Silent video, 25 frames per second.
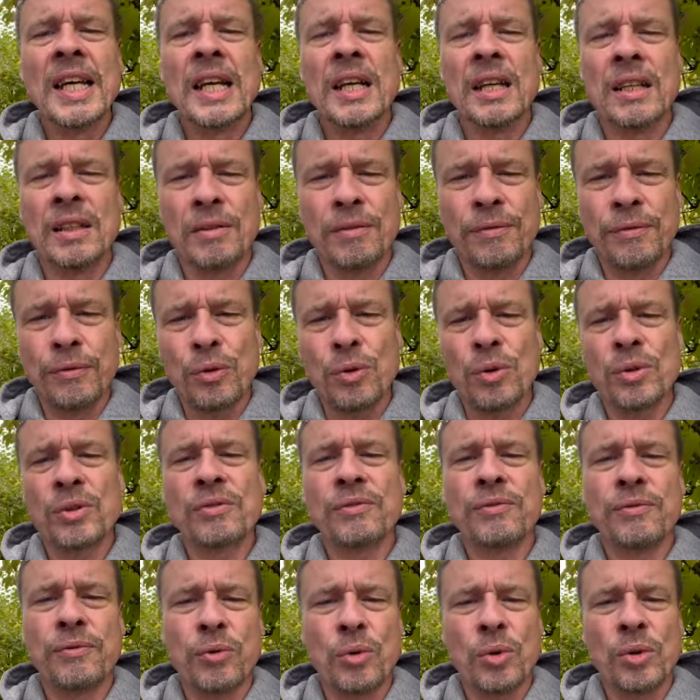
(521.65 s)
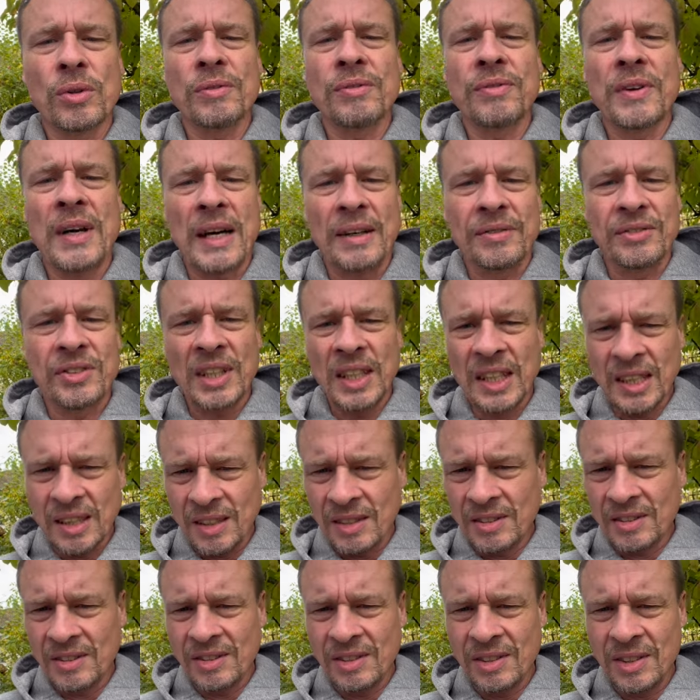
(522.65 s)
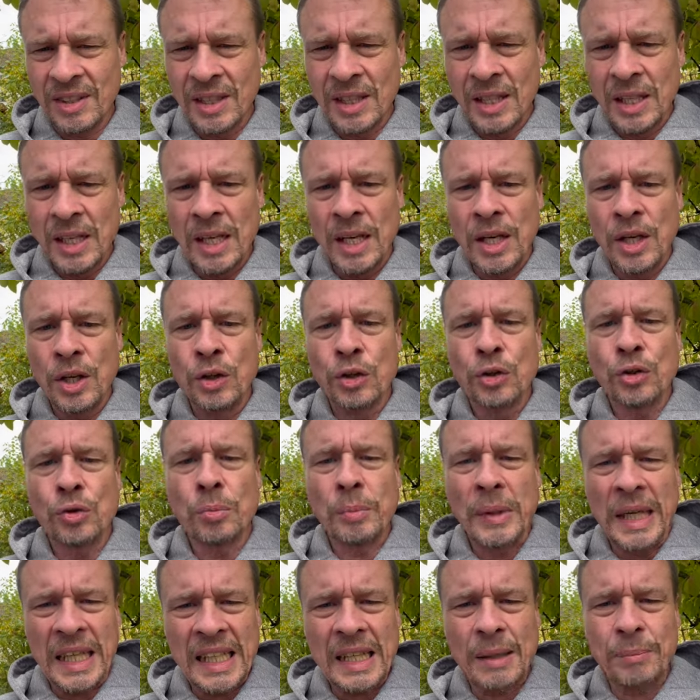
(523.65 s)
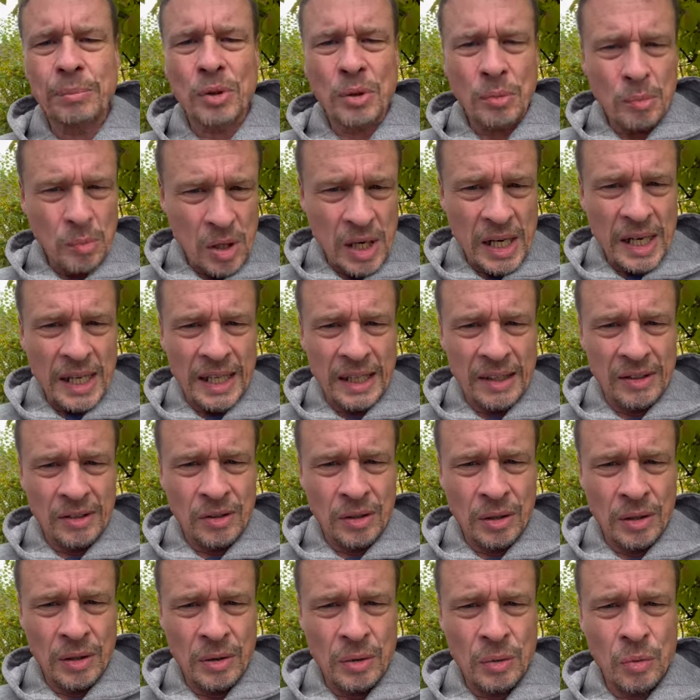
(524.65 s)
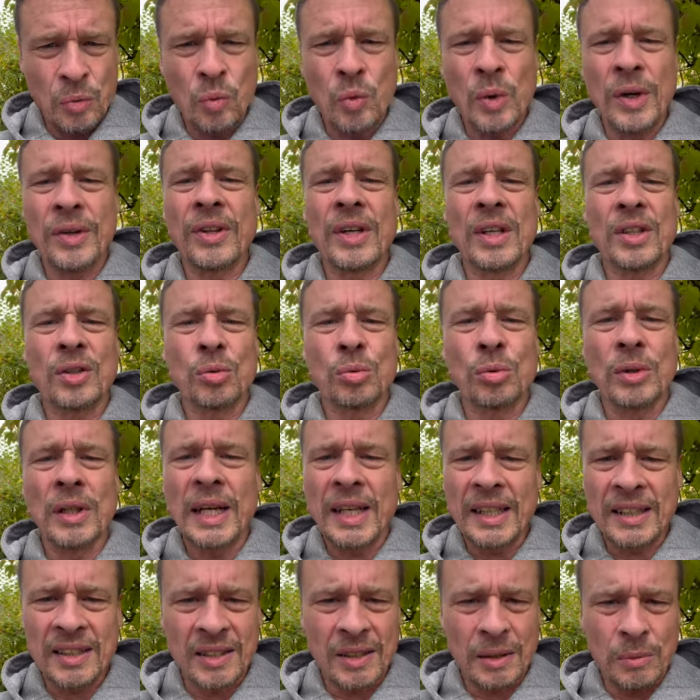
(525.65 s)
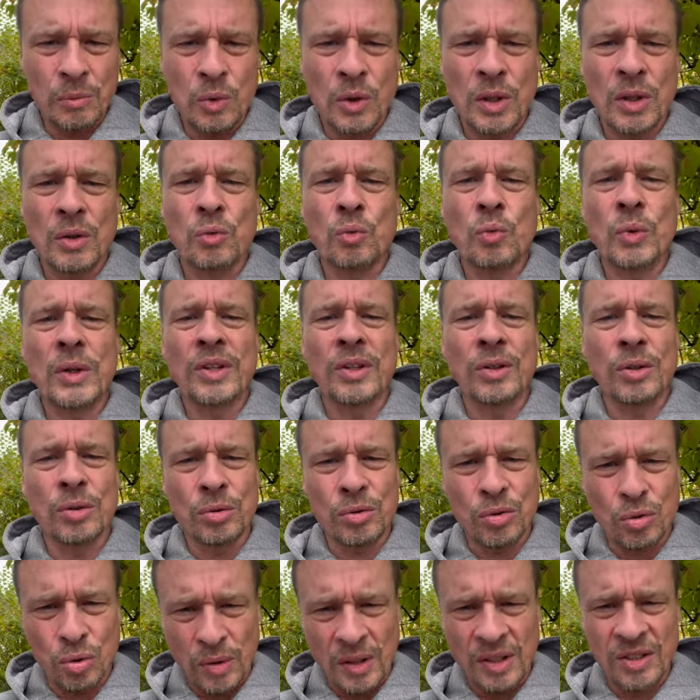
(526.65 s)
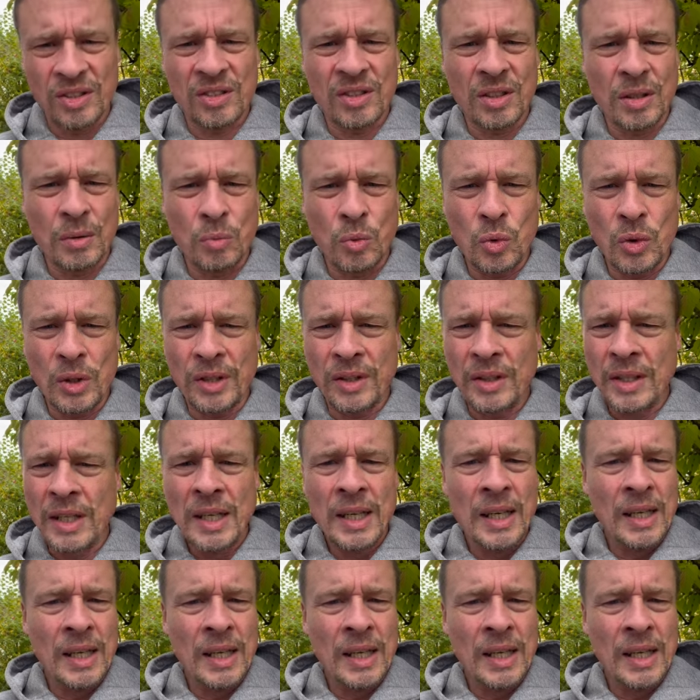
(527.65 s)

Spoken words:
In the first 4 to 5 seconds, you make up your mind whether you like someone, whether you trust someone.